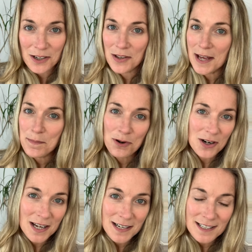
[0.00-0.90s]
I know their
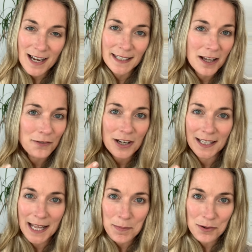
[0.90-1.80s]
product. I love
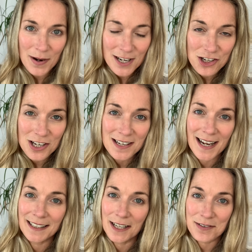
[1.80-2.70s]
collaboration.
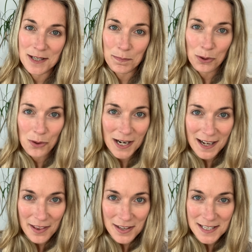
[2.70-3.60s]
I love
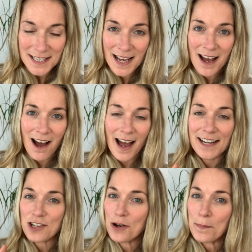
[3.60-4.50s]
supporting others.
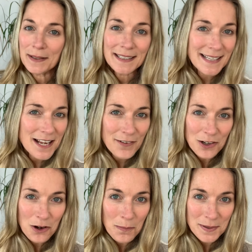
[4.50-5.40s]
I don't believe
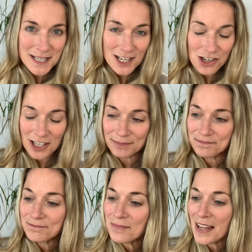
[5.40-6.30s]
in competition.